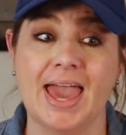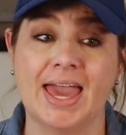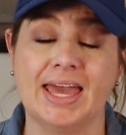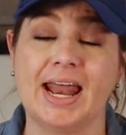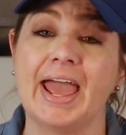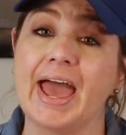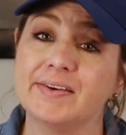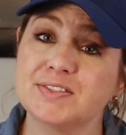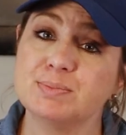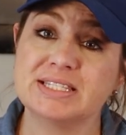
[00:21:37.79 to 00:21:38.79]
And I
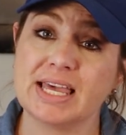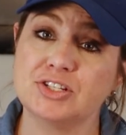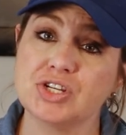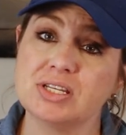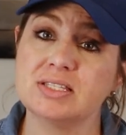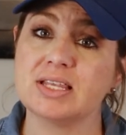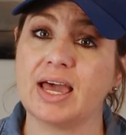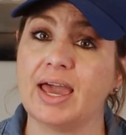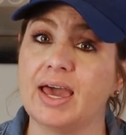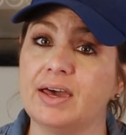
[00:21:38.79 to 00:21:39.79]
have some sketches,
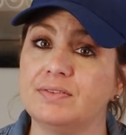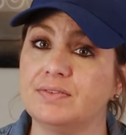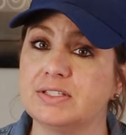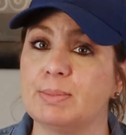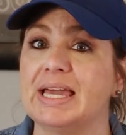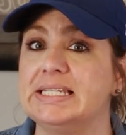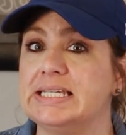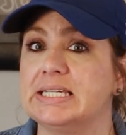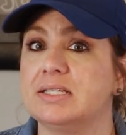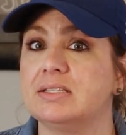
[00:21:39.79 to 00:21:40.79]
I have some
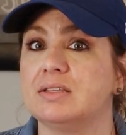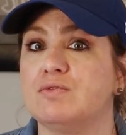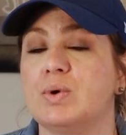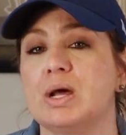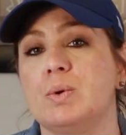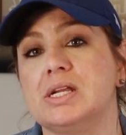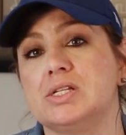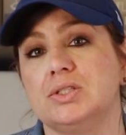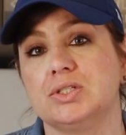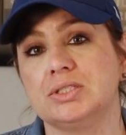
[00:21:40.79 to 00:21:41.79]
ideas of what I want
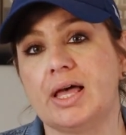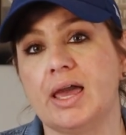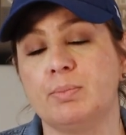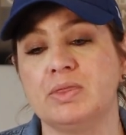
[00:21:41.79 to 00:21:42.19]
it to look like,